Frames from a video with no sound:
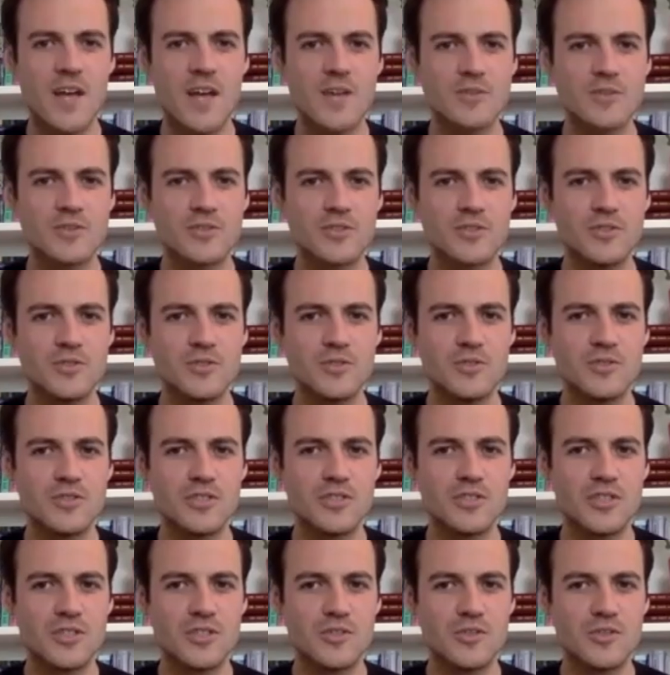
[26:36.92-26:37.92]
soon
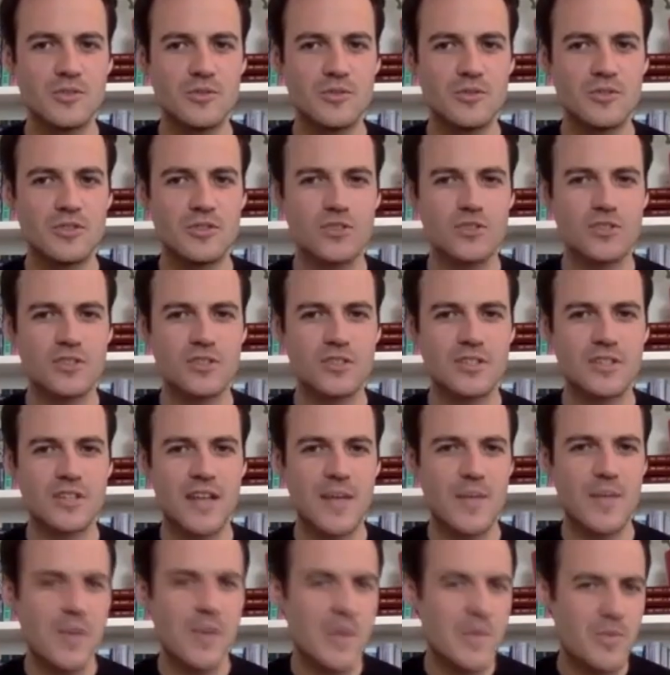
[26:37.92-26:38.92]
do you
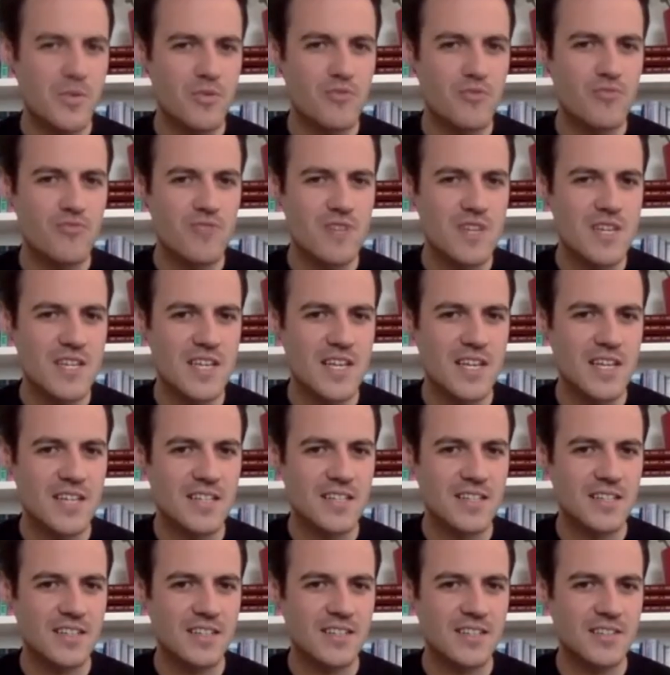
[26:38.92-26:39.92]
let people read
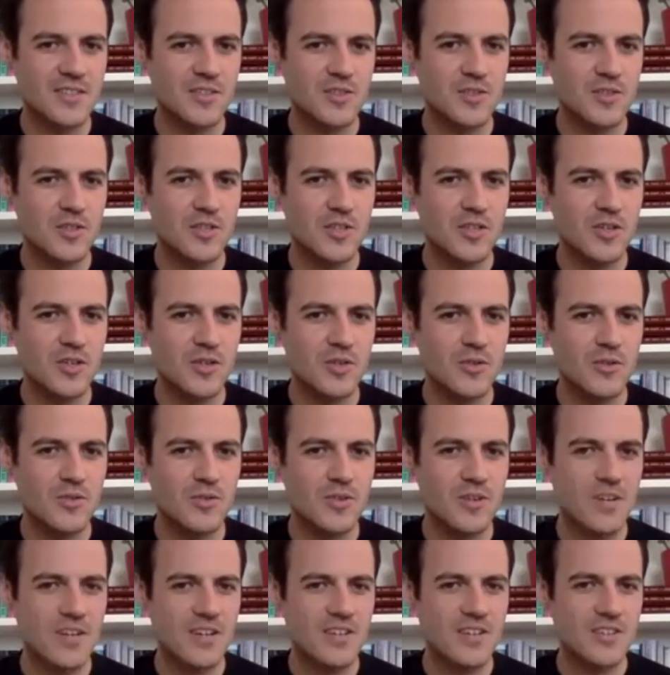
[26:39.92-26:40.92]
it? Do
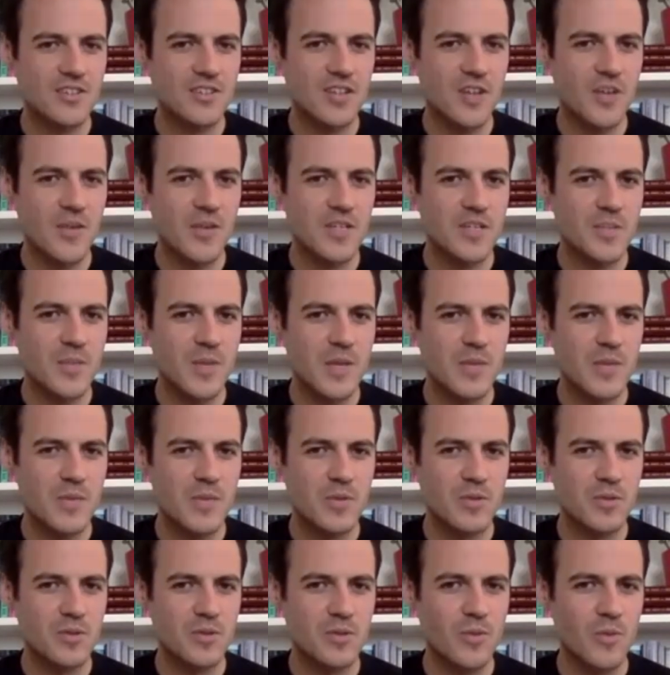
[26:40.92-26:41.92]
you show it to
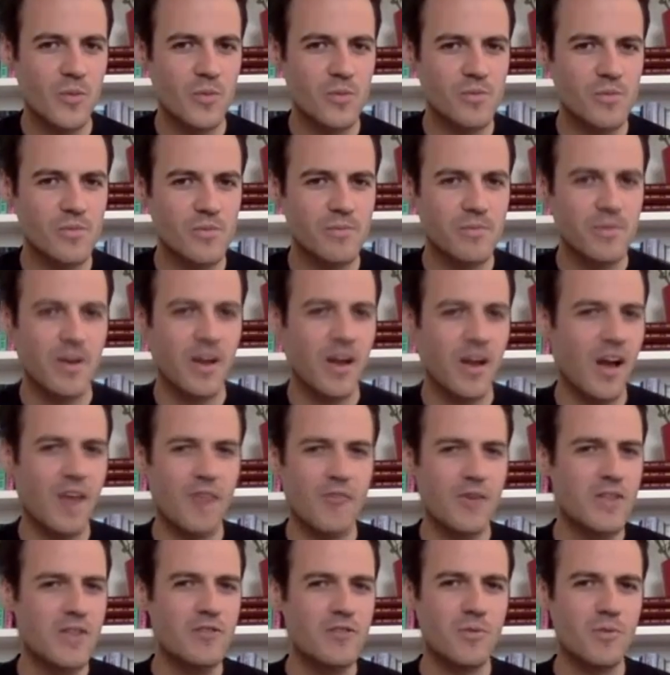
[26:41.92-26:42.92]
people
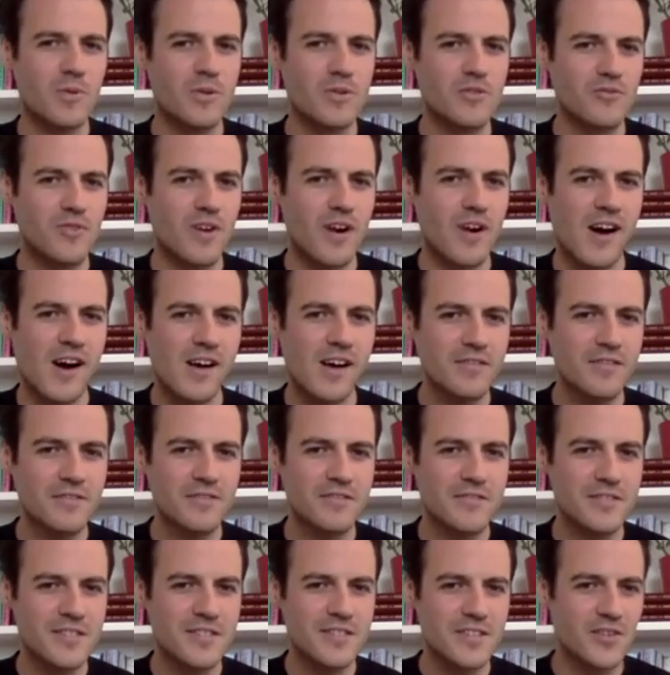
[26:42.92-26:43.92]
halfway through a
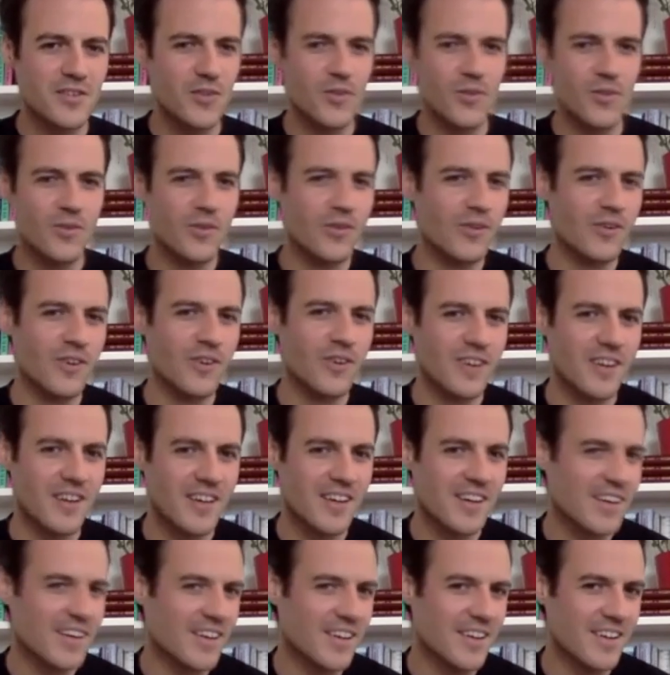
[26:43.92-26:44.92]
draft, or
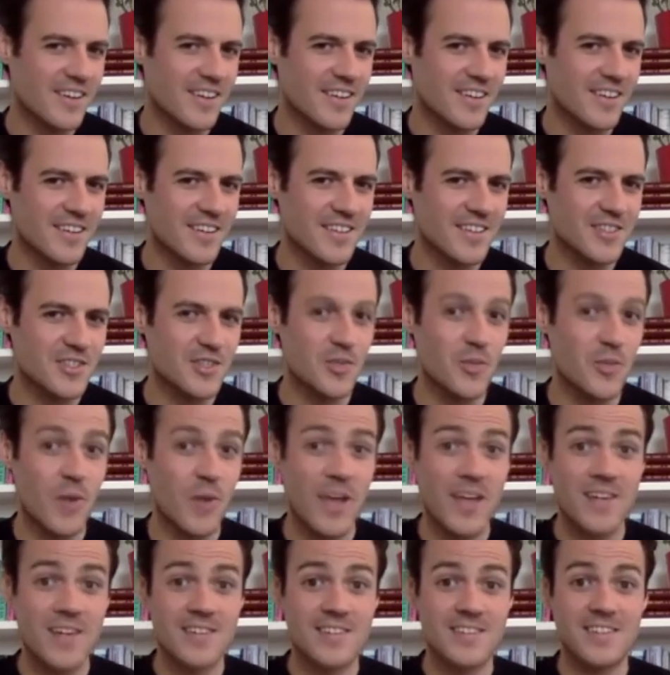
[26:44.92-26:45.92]
do you
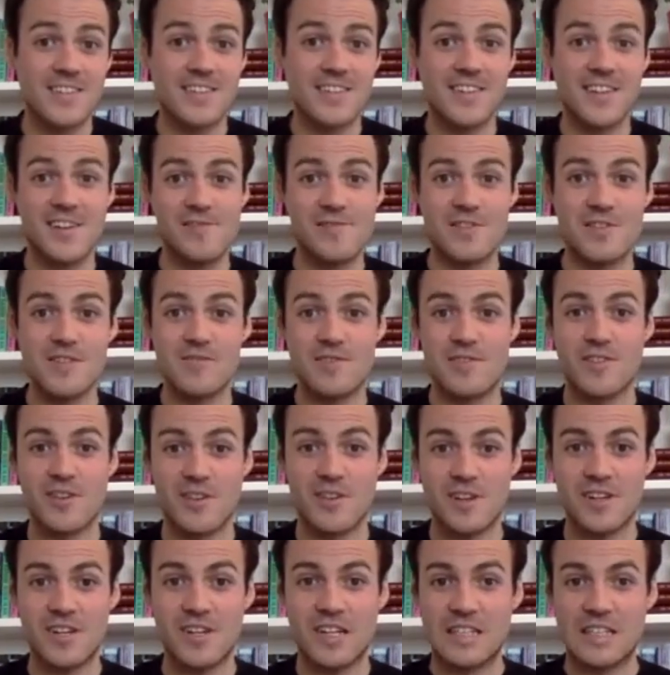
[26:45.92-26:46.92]
wait until after
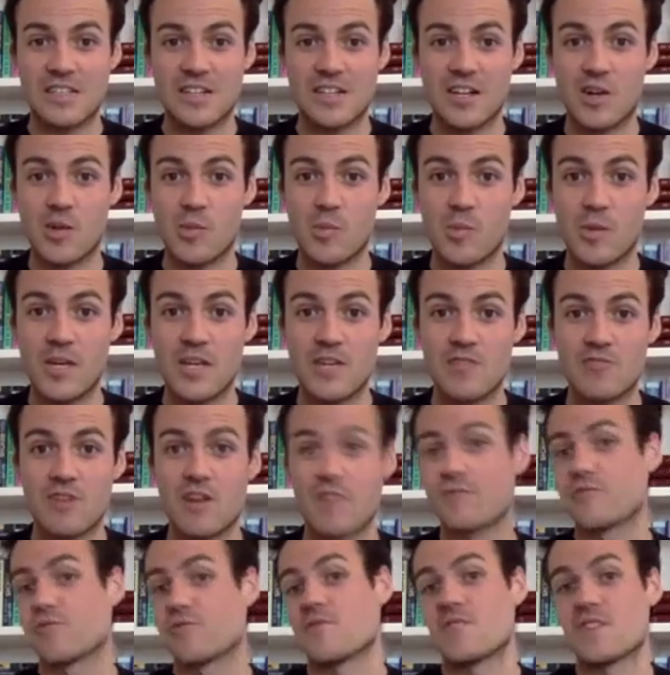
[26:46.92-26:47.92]
you've done a complete
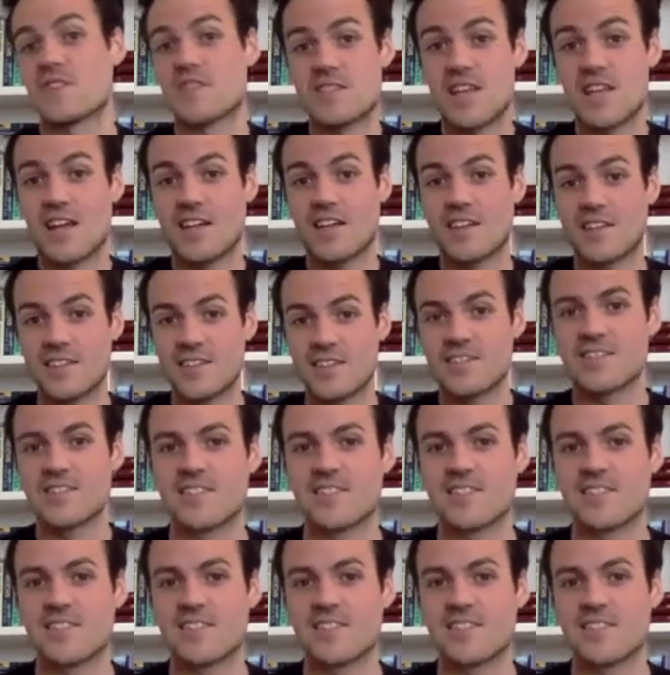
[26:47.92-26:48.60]
draft, or even a second?